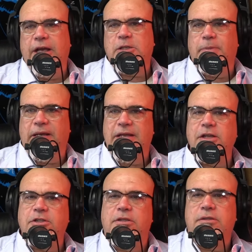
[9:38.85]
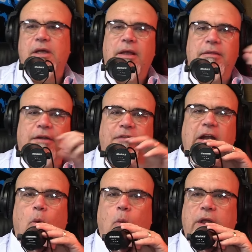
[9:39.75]
expectations that if they
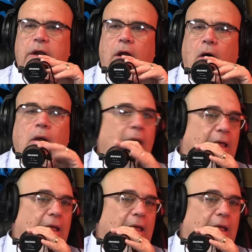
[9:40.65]
don't win it all,